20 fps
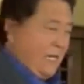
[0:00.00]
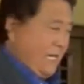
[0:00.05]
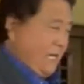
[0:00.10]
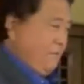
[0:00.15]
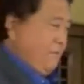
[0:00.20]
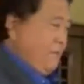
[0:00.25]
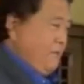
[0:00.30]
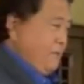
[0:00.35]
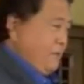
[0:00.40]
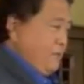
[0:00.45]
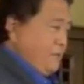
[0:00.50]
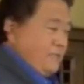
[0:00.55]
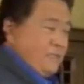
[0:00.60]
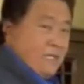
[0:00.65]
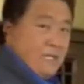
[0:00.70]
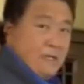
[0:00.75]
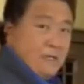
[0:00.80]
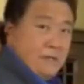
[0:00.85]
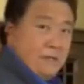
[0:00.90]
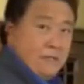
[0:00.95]
I'd rather
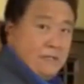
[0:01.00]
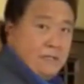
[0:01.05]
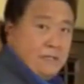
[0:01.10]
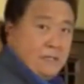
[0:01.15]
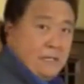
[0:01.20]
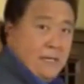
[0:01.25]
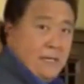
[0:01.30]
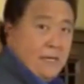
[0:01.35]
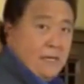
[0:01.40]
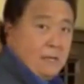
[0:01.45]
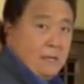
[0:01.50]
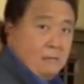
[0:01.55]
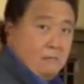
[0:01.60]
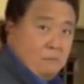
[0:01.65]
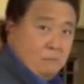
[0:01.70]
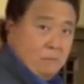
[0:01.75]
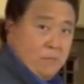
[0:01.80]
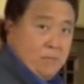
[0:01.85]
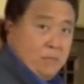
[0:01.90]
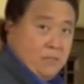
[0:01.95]
stay on this side,
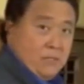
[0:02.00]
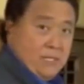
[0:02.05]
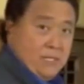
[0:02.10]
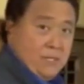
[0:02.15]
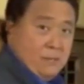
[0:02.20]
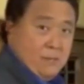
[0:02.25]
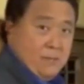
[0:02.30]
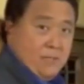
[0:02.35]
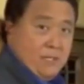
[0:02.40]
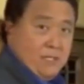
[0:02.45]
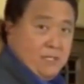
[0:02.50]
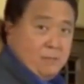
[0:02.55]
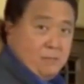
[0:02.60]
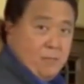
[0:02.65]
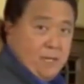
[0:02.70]
build companies,